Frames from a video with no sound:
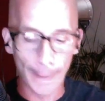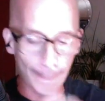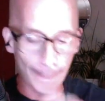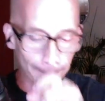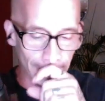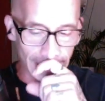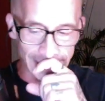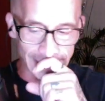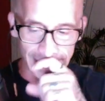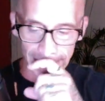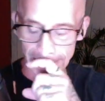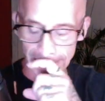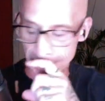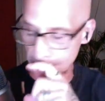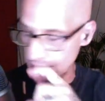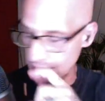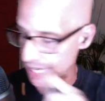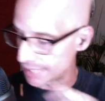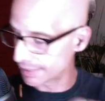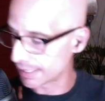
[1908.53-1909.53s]
Pizza
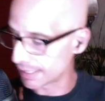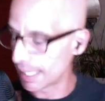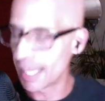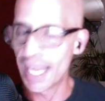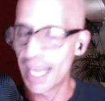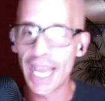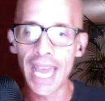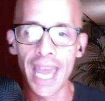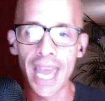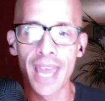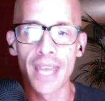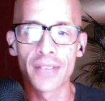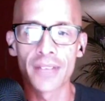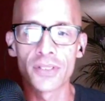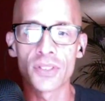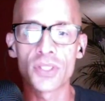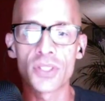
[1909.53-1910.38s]
Express and